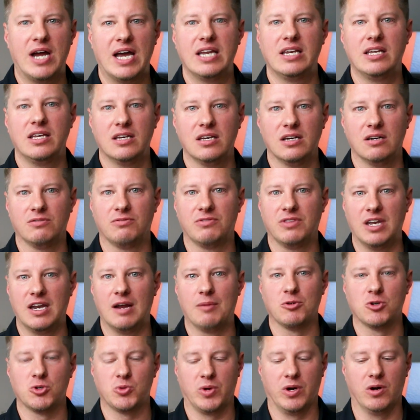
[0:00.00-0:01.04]
idea of the
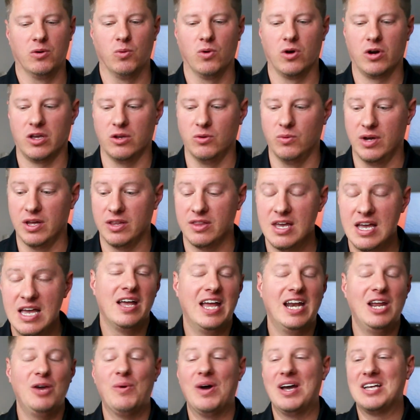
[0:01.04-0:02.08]
numbers we are working with.
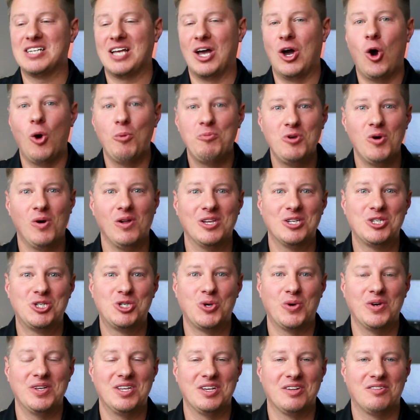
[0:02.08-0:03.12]
Anyways, I hope you all
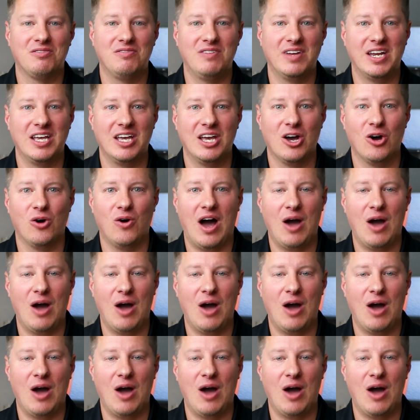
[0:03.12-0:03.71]
enjoyed this video.